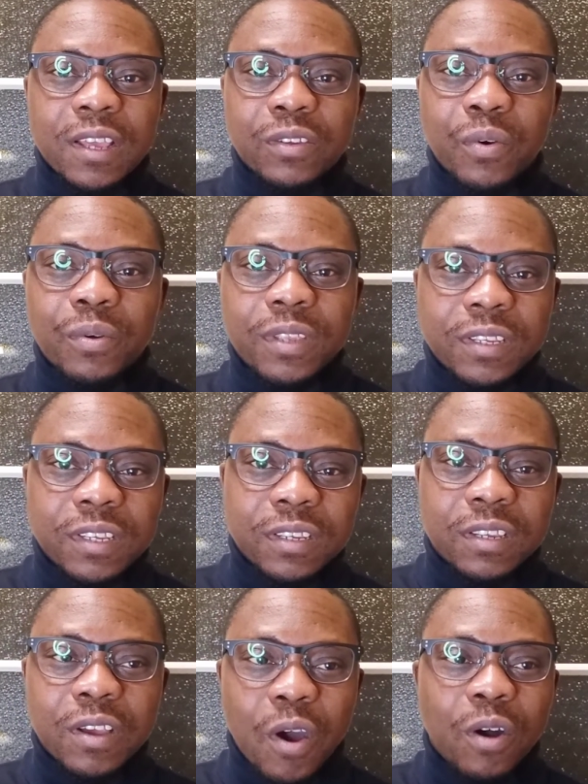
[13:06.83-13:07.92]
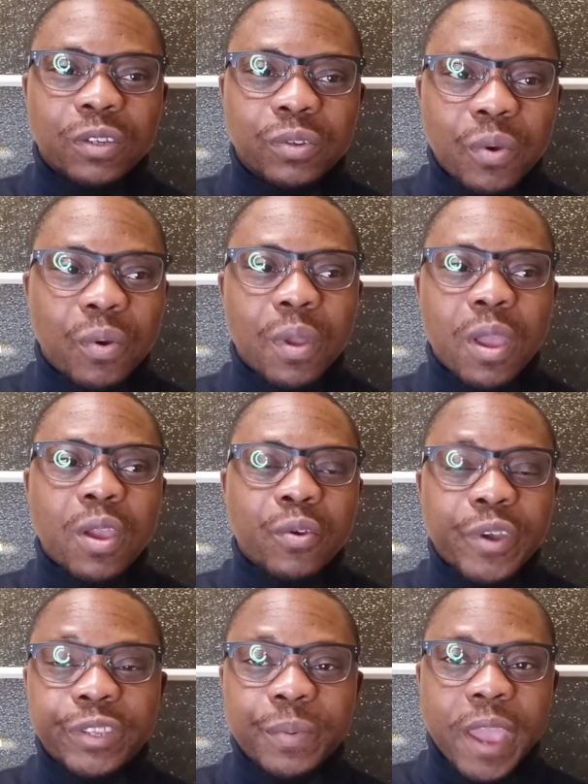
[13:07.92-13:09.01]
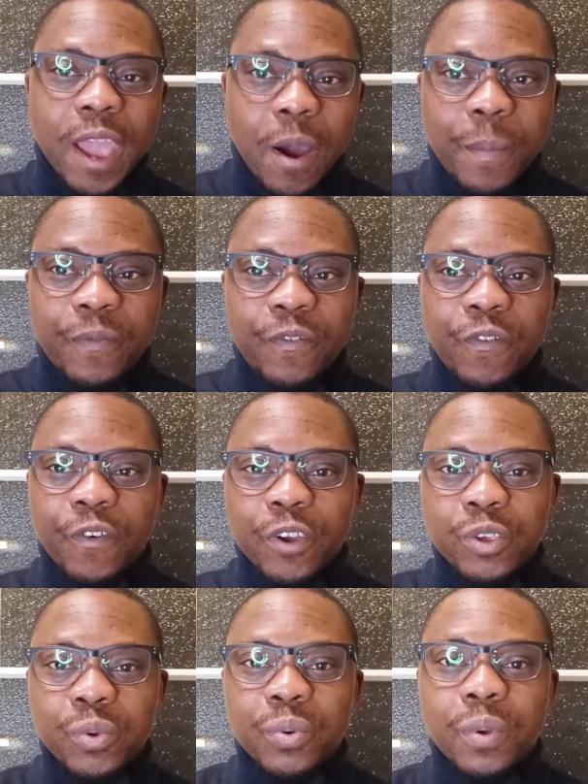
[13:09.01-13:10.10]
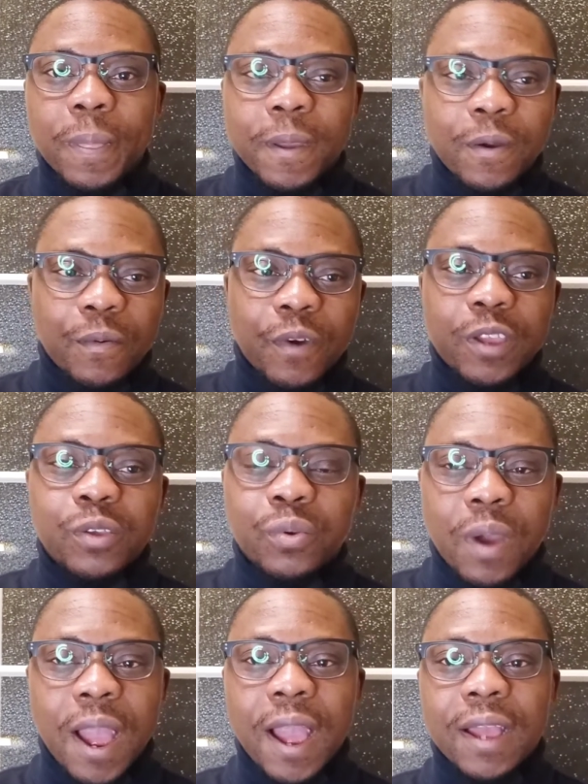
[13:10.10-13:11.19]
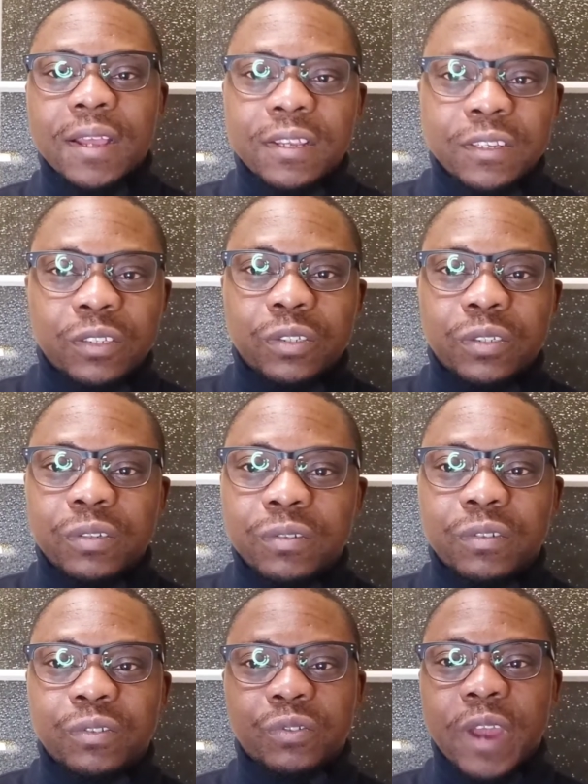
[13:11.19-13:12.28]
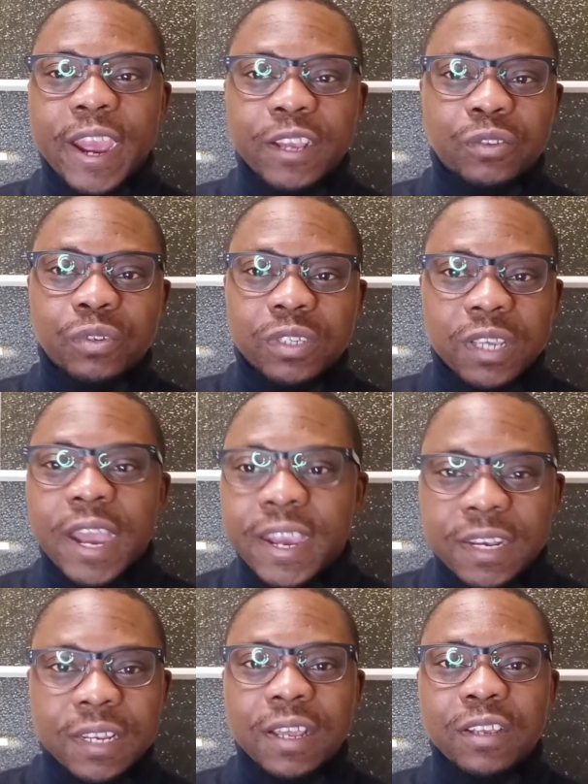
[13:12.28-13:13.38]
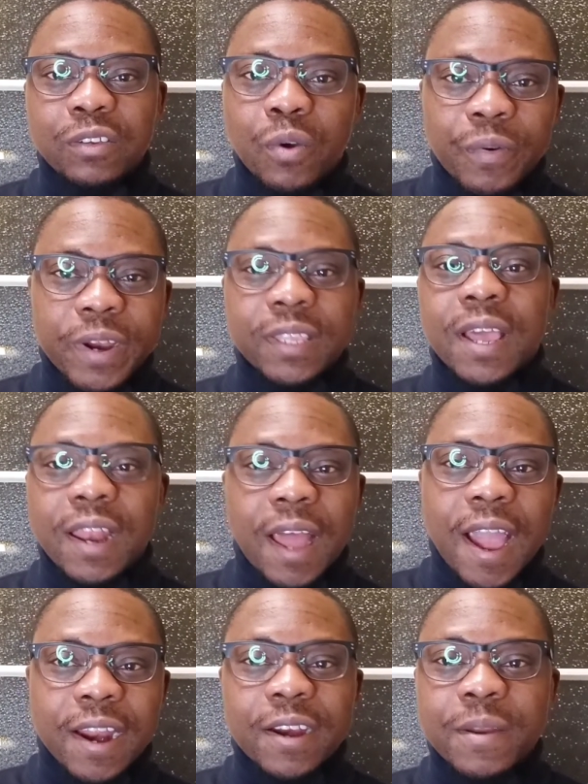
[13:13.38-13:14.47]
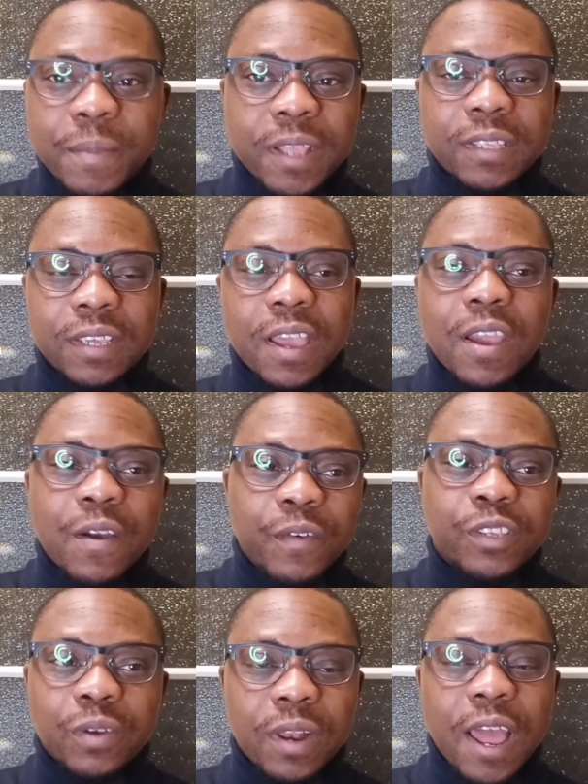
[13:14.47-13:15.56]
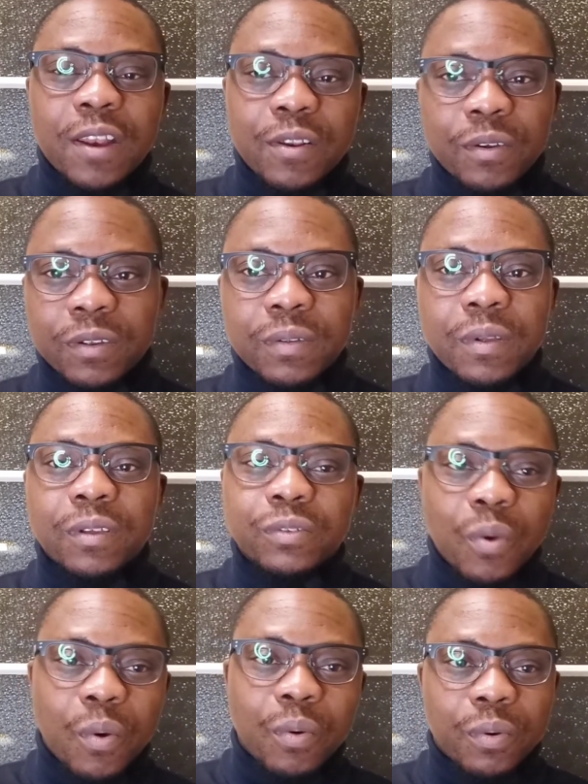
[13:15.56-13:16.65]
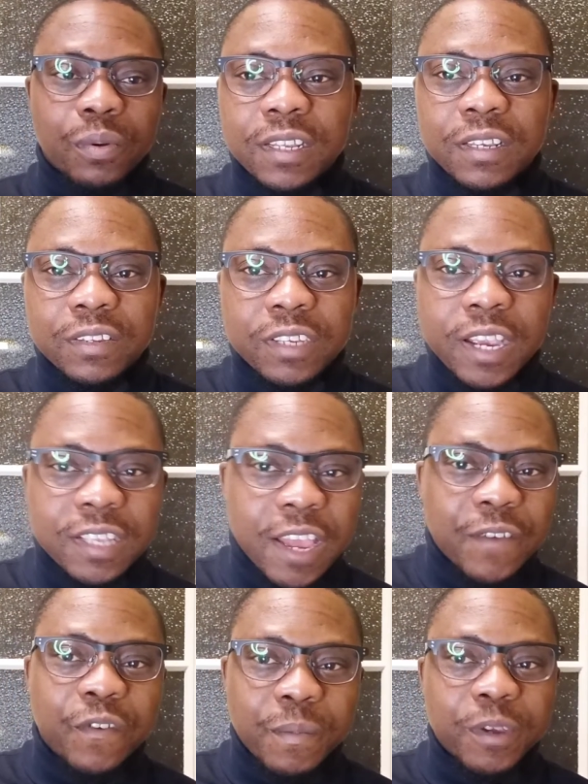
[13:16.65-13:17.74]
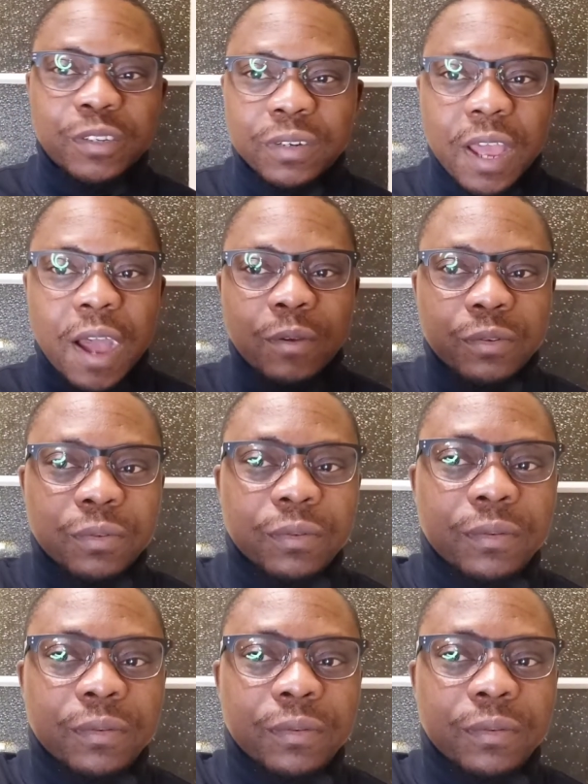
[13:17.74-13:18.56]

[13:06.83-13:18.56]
So this is also going to be helpful for you when you are trying to sign your rental agreement with your landlord. So check the information out.